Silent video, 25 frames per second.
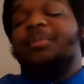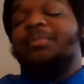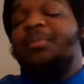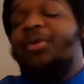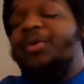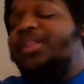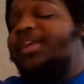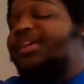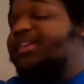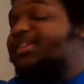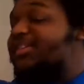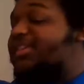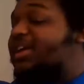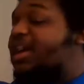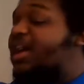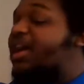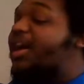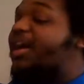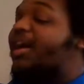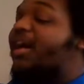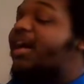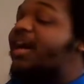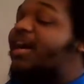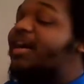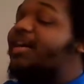more or less,
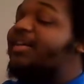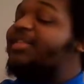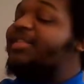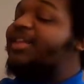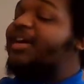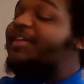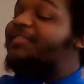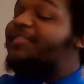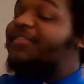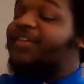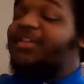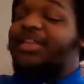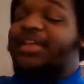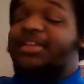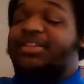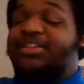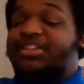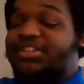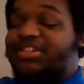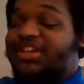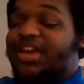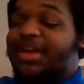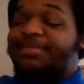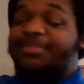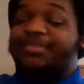yeah, I feel like
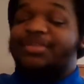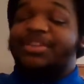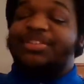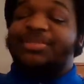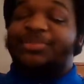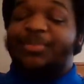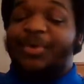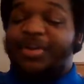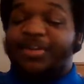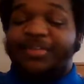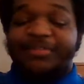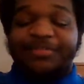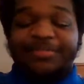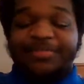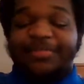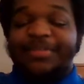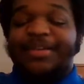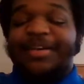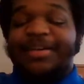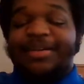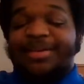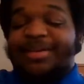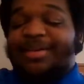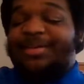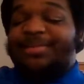the Japanese one,
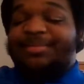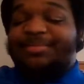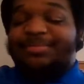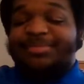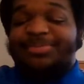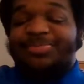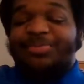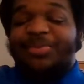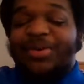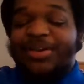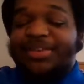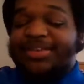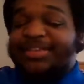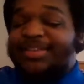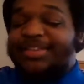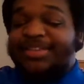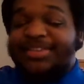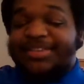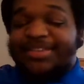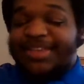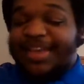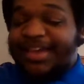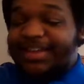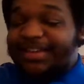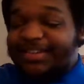which
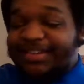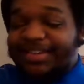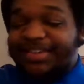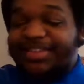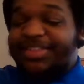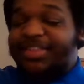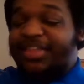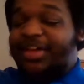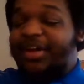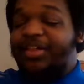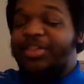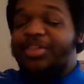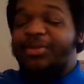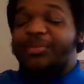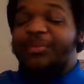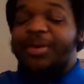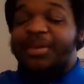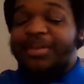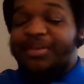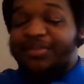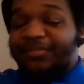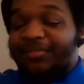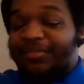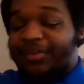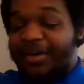is technically the only
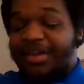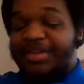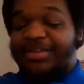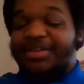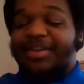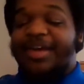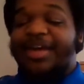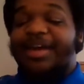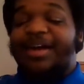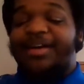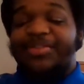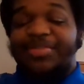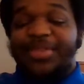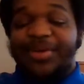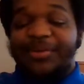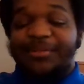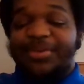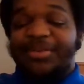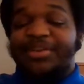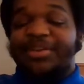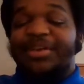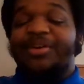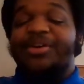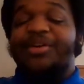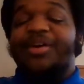one of right now that
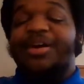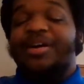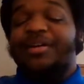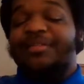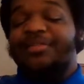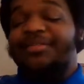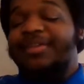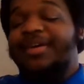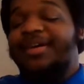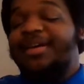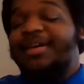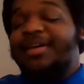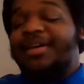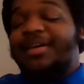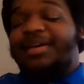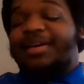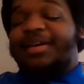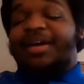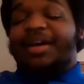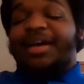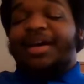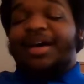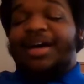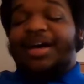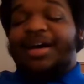we know
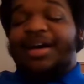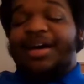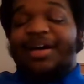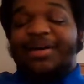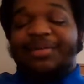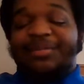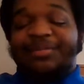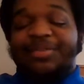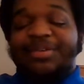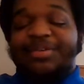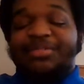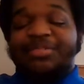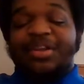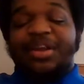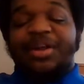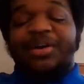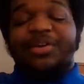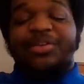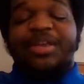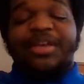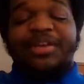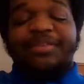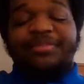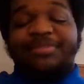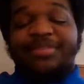of, you
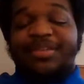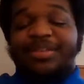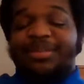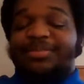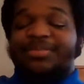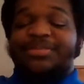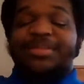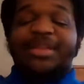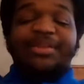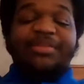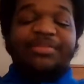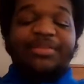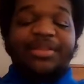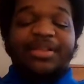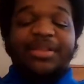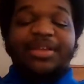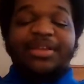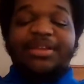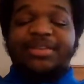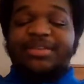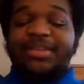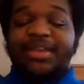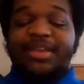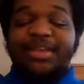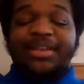know, they
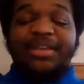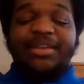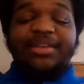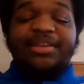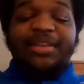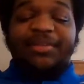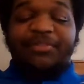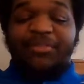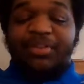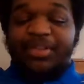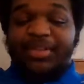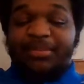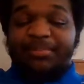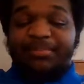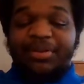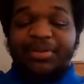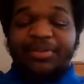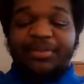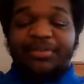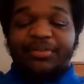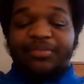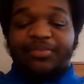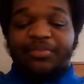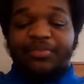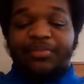really did it. They really
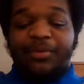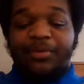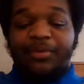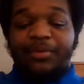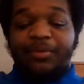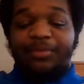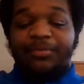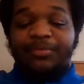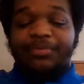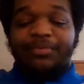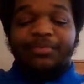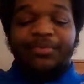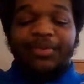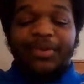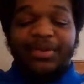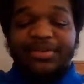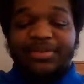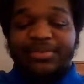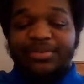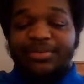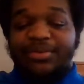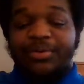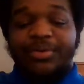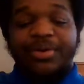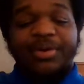put their full foot
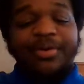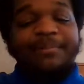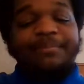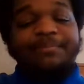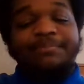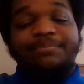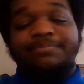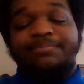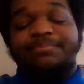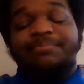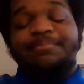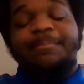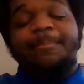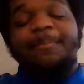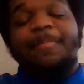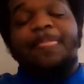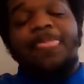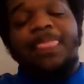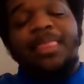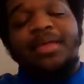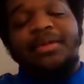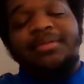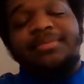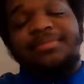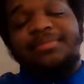into it.
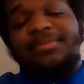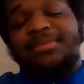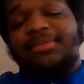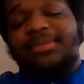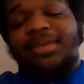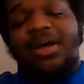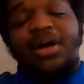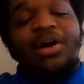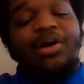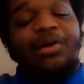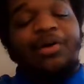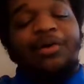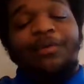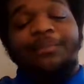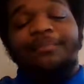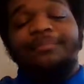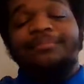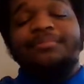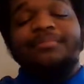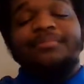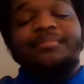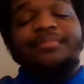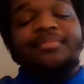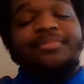So,